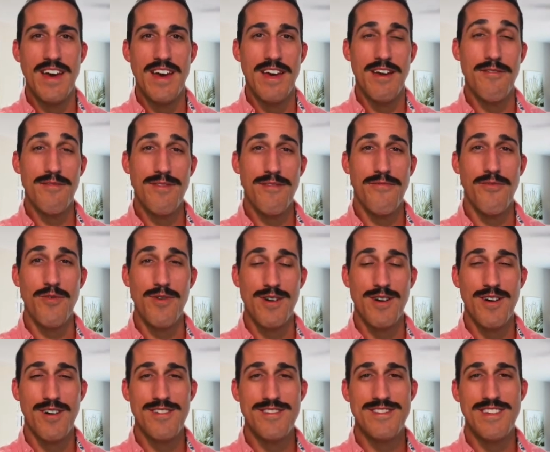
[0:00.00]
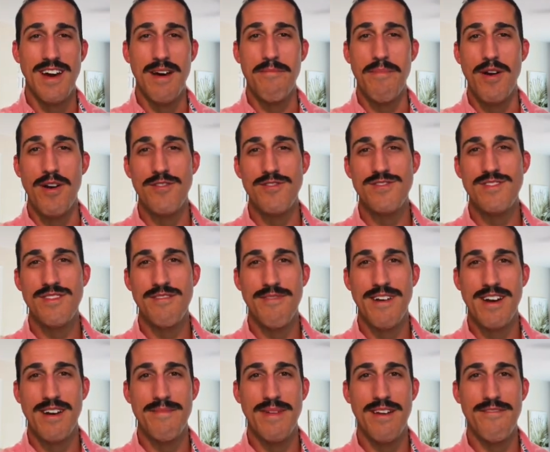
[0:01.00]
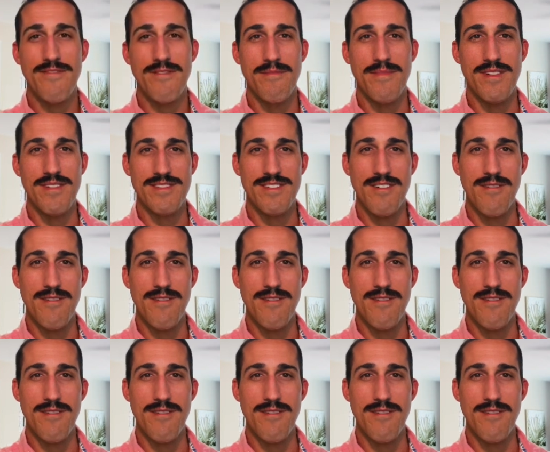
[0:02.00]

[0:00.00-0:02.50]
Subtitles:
Here are the 4 cards I personally recommend for military